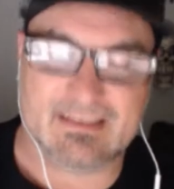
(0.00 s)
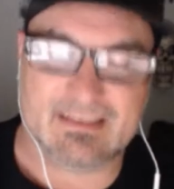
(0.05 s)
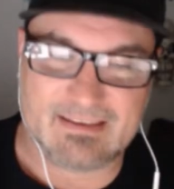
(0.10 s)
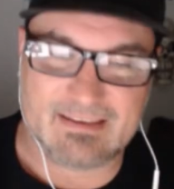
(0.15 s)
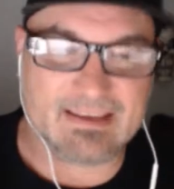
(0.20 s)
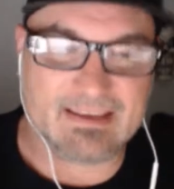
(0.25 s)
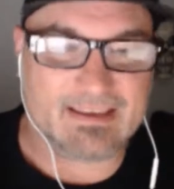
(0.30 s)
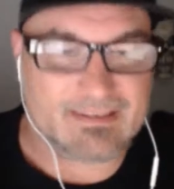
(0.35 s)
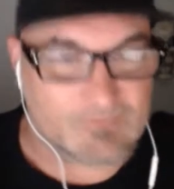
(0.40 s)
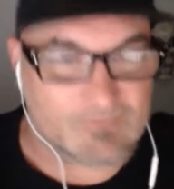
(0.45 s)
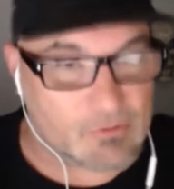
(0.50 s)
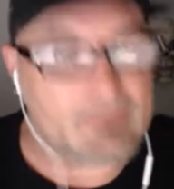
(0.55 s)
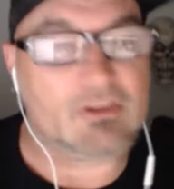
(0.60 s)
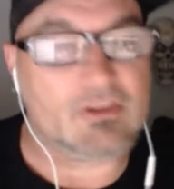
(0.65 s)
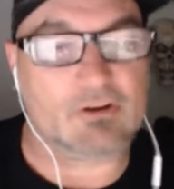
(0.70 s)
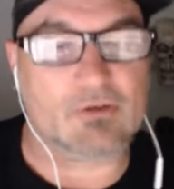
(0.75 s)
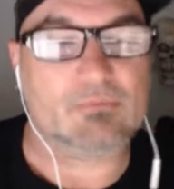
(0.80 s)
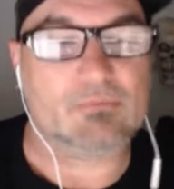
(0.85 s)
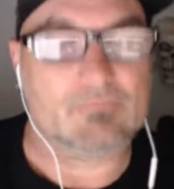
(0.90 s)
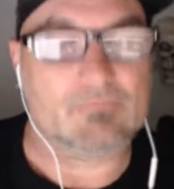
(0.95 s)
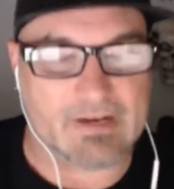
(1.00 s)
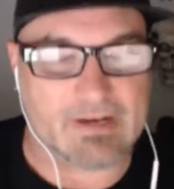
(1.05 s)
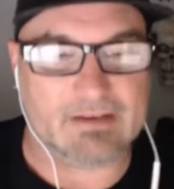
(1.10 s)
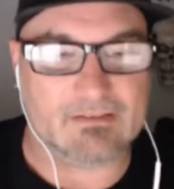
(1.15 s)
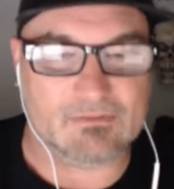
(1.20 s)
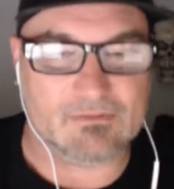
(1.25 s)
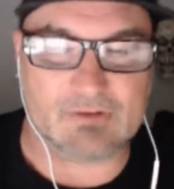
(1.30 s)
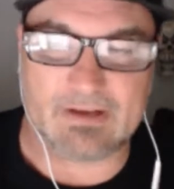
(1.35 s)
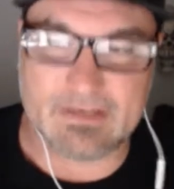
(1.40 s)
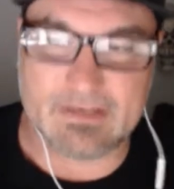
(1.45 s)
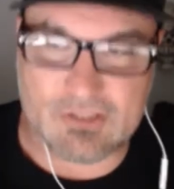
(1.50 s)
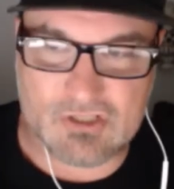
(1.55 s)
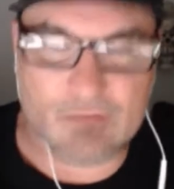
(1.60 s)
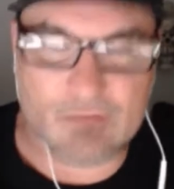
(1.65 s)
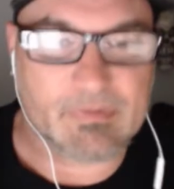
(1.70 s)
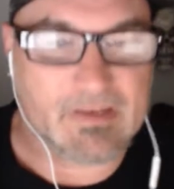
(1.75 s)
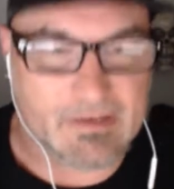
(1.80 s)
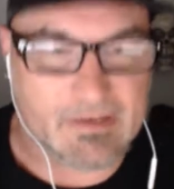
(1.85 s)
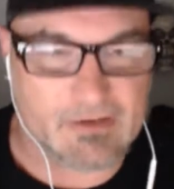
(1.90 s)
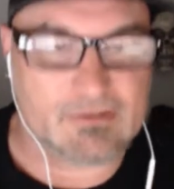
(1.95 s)
yeah. No, right. It
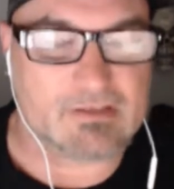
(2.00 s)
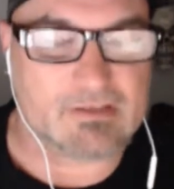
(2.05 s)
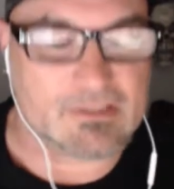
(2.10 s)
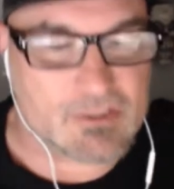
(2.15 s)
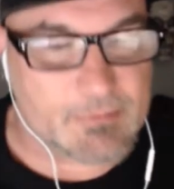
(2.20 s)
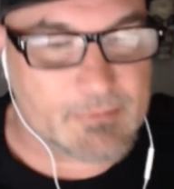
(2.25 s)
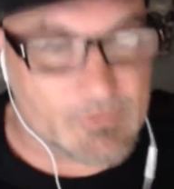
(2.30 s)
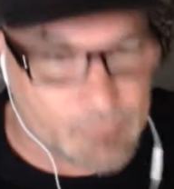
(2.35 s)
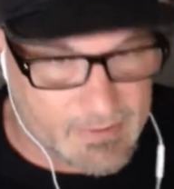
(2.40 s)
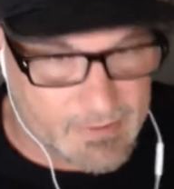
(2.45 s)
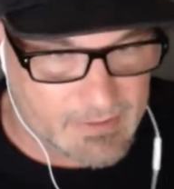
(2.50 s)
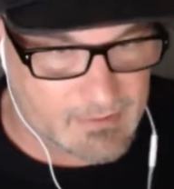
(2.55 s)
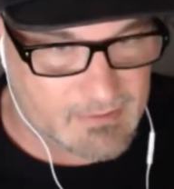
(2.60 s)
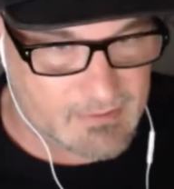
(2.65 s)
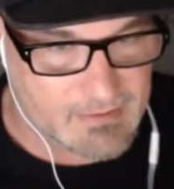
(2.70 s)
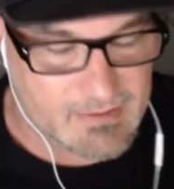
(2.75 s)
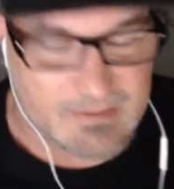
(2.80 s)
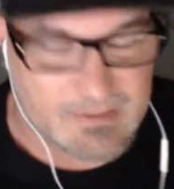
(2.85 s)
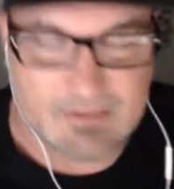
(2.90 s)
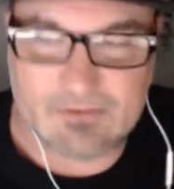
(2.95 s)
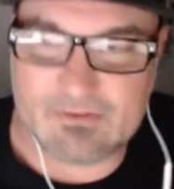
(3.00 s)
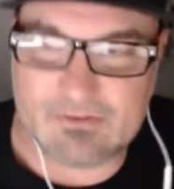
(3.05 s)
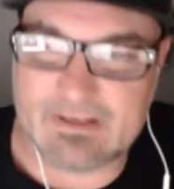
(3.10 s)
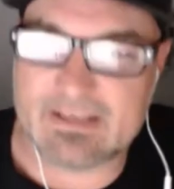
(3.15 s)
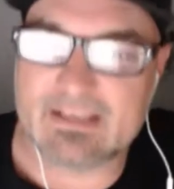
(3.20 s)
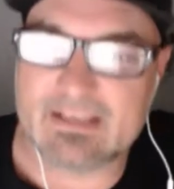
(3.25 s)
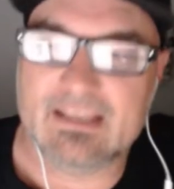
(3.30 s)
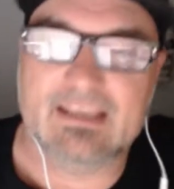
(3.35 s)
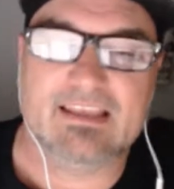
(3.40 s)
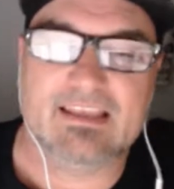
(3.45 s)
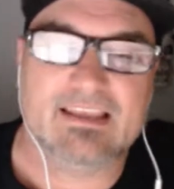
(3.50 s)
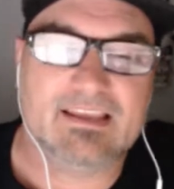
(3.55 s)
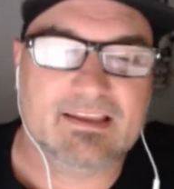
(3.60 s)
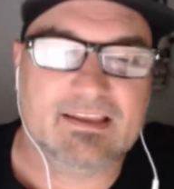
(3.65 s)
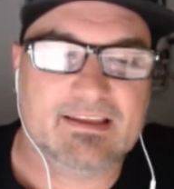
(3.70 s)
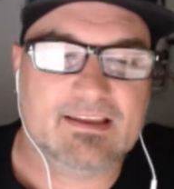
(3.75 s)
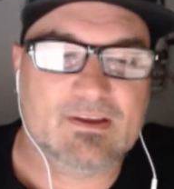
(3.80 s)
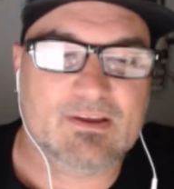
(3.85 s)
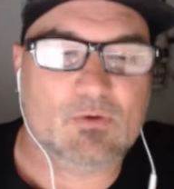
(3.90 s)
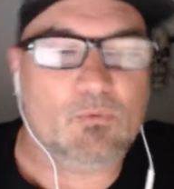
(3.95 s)
should be near done. It should be written, right?
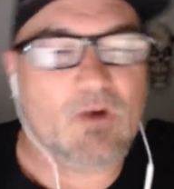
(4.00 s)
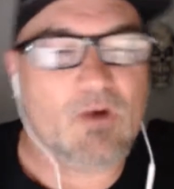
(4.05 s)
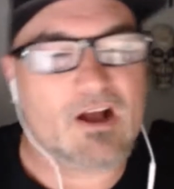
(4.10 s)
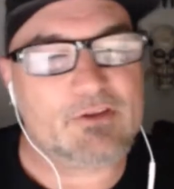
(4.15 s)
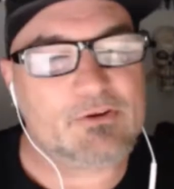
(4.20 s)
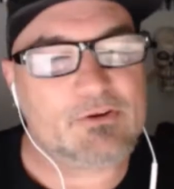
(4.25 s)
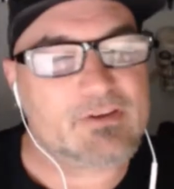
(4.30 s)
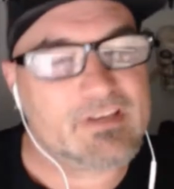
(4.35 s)
While your